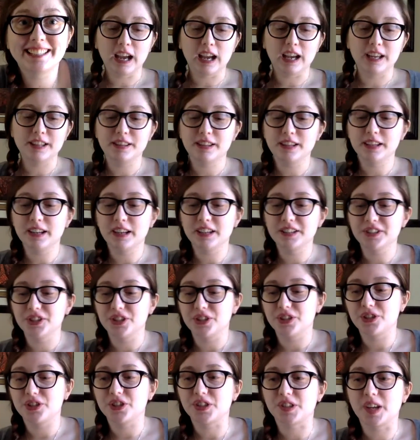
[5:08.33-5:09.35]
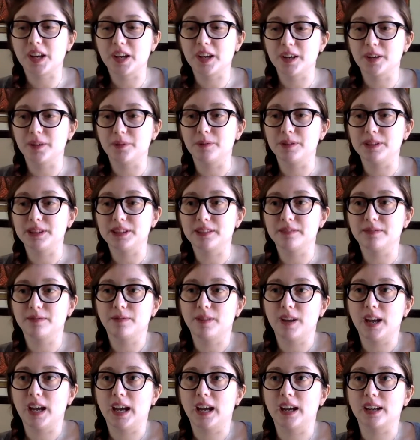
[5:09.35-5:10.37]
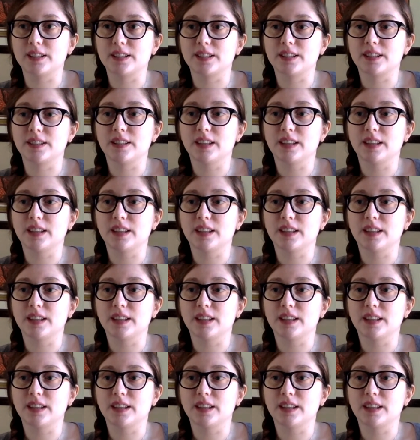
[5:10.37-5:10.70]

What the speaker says: I think I should start with the fact